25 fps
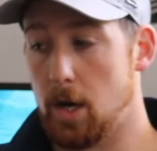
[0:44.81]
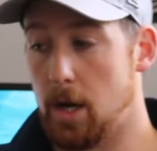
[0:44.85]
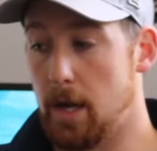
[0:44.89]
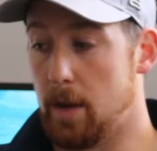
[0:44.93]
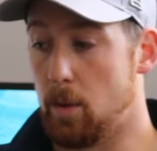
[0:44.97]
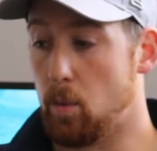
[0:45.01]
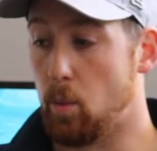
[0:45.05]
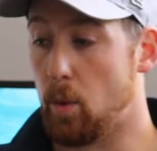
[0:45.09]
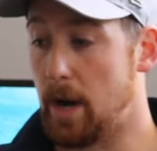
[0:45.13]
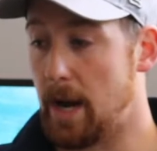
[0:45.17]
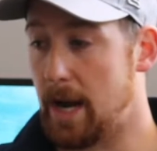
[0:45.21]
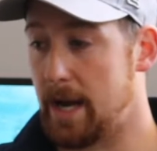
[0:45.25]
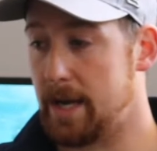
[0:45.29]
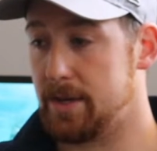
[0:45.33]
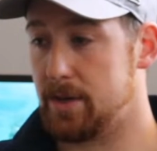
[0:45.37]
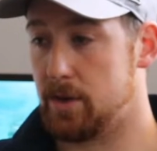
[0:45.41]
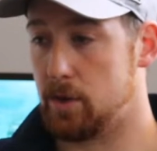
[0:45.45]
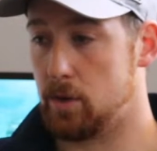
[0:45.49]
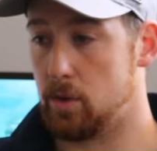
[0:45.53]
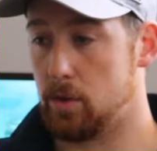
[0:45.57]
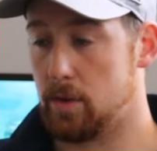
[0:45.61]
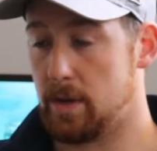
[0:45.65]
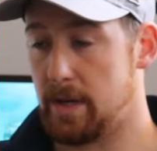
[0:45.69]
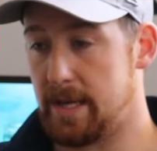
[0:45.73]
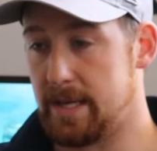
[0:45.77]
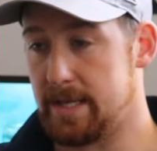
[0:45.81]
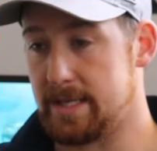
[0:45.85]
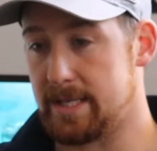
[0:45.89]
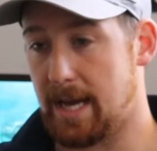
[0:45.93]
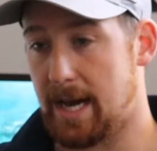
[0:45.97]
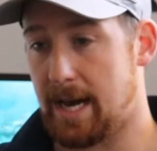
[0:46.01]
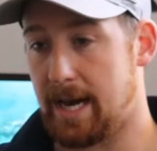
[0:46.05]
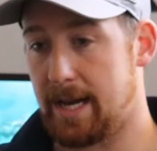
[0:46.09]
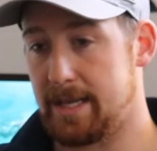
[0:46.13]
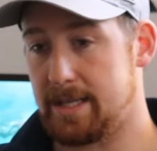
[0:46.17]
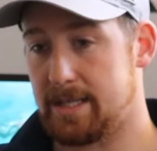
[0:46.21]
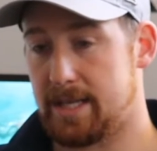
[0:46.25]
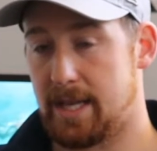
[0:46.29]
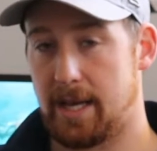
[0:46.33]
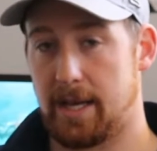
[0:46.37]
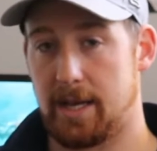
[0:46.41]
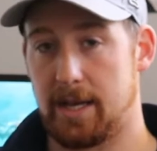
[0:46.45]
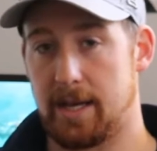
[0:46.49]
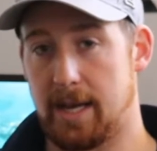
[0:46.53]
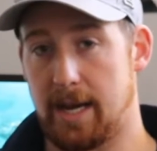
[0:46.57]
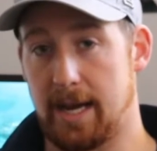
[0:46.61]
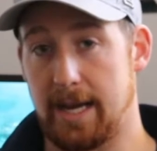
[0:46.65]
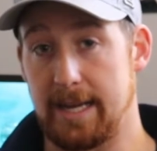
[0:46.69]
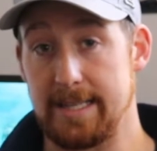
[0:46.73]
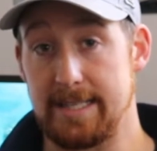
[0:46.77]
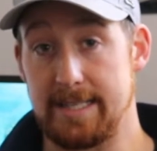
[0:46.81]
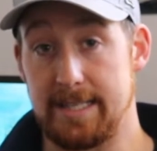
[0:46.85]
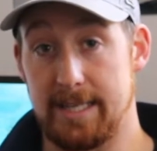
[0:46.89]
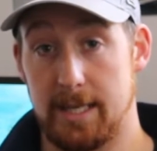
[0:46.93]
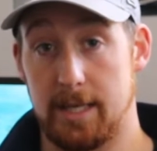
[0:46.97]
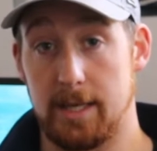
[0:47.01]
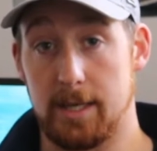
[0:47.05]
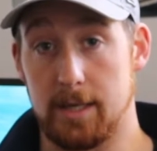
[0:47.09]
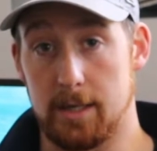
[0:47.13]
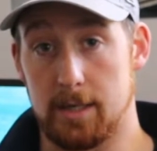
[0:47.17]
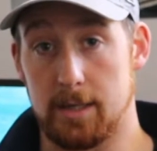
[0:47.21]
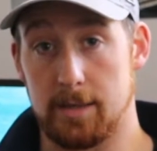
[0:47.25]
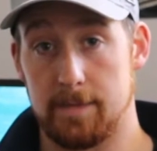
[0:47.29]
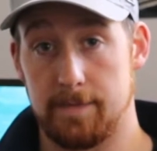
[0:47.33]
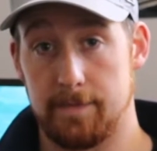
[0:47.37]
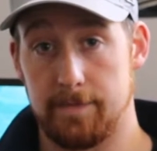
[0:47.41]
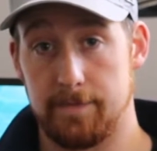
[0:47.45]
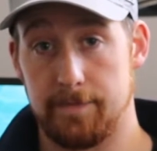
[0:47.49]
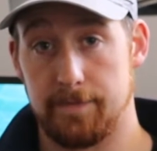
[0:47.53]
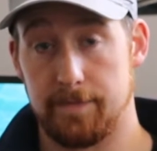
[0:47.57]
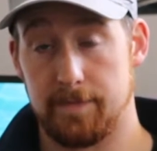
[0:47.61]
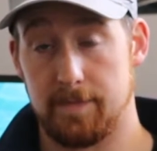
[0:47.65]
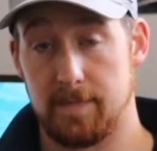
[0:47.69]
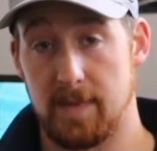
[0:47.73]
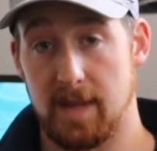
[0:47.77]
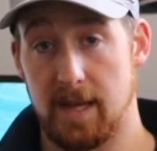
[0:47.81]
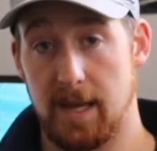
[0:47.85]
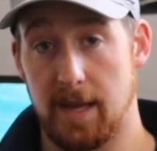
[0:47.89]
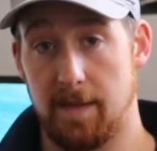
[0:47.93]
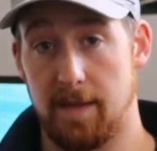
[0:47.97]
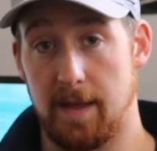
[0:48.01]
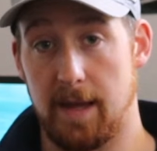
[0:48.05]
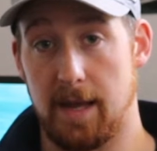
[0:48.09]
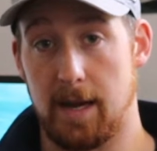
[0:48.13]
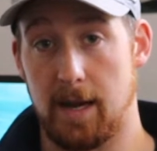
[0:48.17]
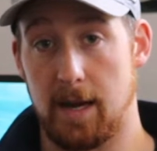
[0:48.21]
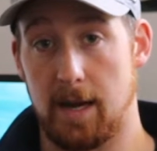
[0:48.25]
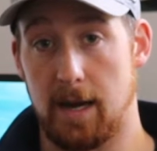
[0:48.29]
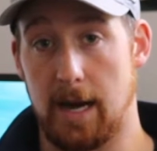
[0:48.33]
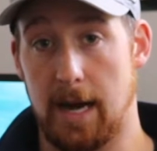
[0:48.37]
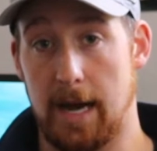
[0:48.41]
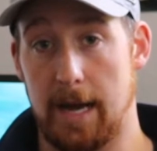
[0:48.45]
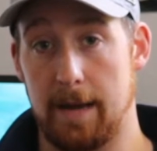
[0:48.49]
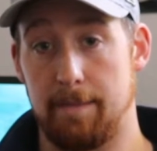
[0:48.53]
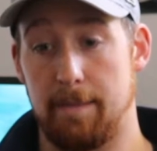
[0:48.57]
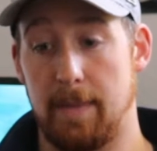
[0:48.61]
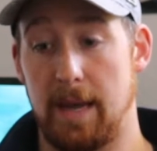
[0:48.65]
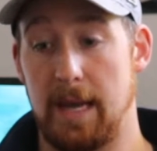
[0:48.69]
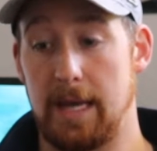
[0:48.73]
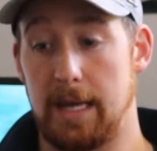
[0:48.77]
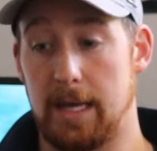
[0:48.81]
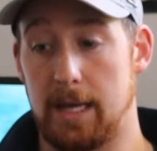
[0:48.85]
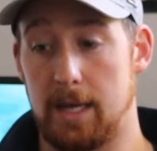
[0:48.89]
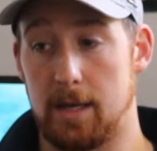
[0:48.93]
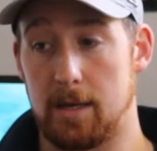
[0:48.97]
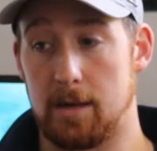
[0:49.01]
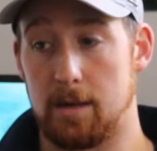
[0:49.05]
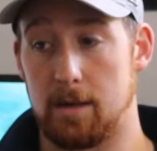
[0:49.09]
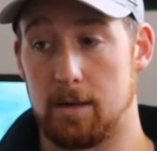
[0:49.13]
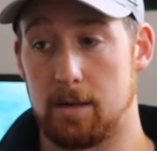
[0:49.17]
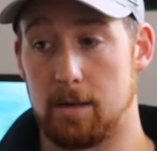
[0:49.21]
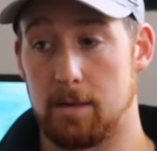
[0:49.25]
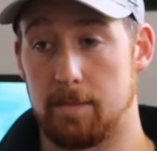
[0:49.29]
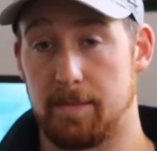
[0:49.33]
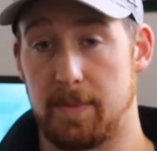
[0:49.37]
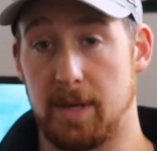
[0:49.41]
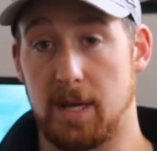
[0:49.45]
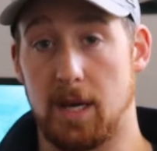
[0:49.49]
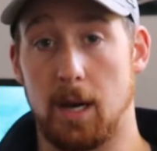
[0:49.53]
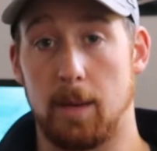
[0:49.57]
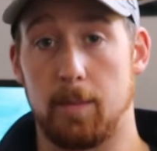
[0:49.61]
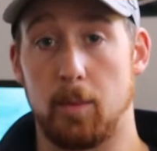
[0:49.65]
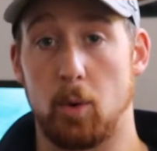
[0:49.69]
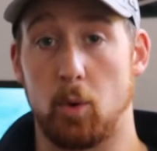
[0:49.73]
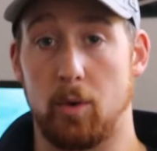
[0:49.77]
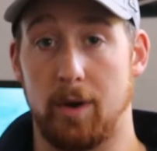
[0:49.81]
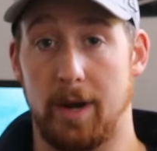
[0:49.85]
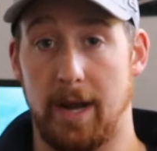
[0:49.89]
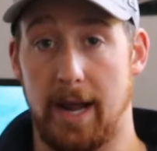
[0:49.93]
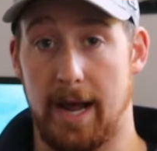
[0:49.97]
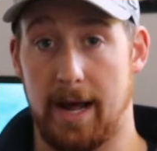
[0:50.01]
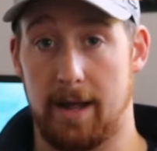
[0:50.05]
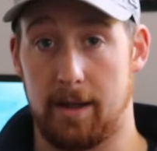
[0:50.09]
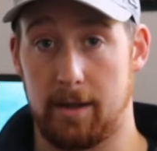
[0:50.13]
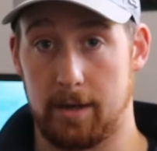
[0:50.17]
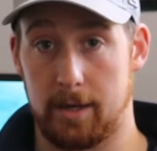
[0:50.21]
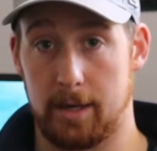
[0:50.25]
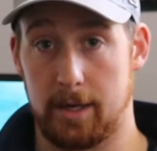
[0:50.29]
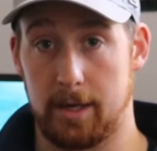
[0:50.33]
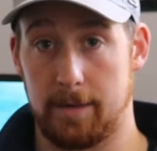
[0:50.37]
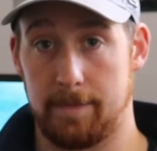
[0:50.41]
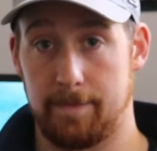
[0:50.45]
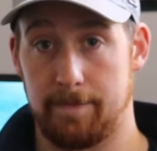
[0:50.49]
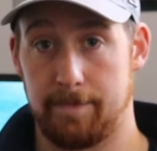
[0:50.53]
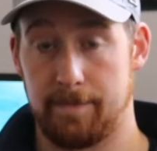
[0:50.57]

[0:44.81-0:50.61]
And what I do is I take an idea and then I make it become a reality.